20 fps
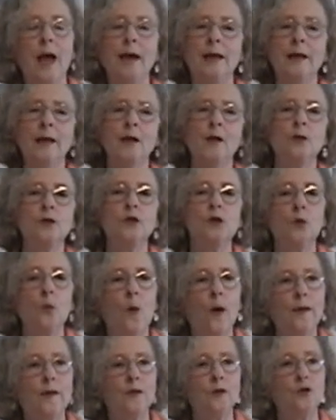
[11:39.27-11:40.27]
And here's a
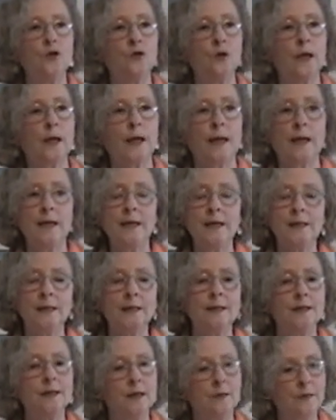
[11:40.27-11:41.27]
way that you can
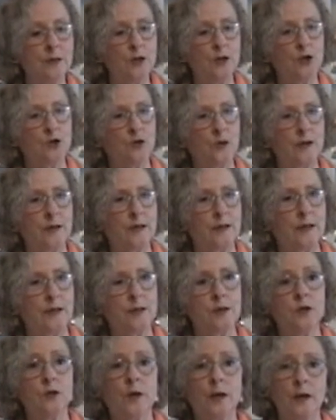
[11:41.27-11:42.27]
easily demonstrate
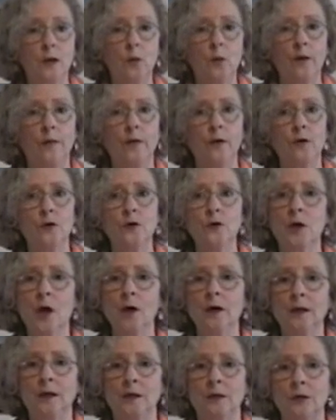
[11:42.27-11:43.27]
this to anyone that you're
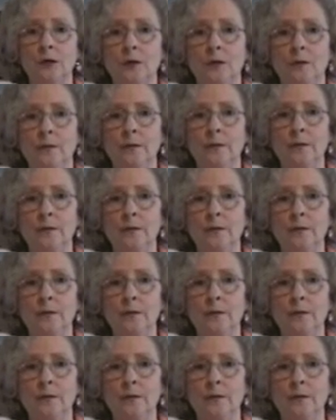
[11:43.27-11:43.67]
talking to.